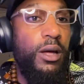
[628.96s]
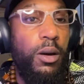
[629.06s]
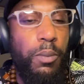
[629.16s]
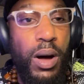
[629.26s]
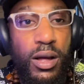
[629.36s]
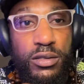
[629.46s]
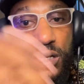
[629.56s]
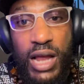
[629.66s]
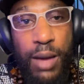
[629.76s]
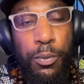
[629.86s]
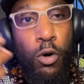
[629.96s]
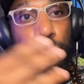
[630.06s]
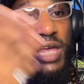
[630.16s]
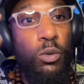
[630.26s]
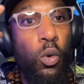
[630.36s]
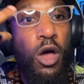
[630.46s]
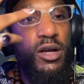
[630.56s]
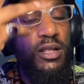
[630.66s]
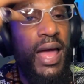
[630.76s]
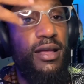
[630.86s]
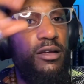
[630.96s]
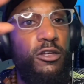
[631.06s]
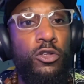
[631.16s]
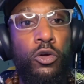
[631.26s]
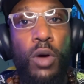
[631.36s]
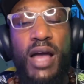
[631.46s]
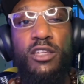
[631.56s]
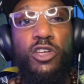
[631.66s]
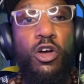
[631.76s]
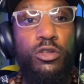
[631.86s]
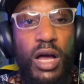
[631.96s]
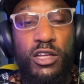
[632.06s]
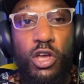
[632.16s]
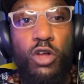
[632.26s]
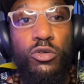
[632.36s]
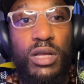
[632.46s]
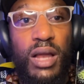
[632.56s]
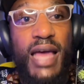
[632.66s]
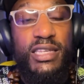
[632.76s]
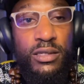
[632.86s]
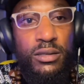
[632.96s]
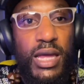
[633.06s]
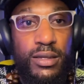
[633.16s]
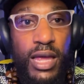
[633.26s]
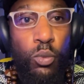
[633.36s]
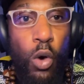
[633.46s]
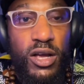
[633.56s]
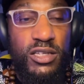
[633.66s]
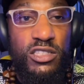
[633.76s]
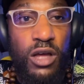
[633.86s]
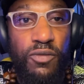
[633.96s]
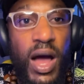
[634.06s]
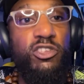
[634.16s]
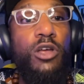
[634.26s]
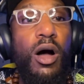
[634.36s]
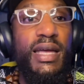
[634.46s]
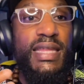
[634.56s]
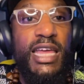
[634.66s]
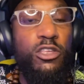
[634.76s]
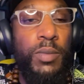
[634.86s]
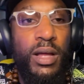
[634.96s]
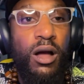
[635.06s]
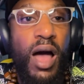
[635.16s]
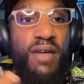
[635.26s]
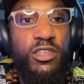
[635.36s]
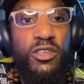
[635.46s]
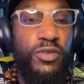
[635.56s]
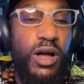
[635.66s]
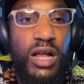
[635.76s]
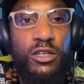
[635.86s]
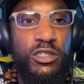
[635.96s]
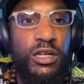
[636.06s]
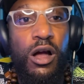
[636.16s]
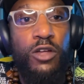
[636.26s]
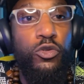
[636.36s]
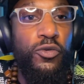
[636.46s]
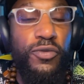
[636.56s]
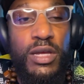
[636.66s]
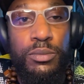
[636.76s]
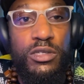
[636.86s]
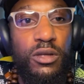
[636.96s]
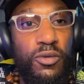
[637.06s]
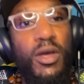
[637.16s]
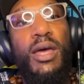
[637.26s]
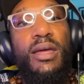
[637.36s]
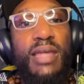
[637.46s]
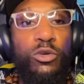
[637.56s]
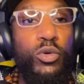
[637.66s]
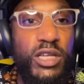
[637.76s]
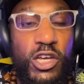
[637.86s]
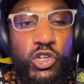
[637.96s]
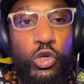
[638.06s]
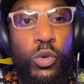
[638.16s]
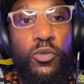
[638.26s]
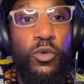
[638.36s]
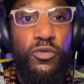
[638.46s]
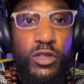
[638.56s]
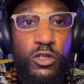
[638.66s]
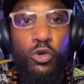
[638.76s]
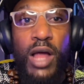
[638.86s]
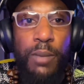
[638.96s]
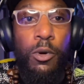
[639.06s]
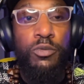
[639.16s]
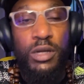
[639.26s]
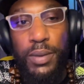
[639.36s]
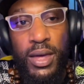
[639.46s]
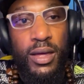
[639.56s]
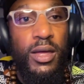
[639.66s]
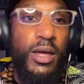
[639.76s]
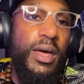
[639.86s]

But the light bulbs, they work. Like, you know, I can turn on the lights and they work and stuff. I just can't connect them, and I can't have the different colors, and I can't do themes and stuff. That's what the issue with the 2 light bulbs up here.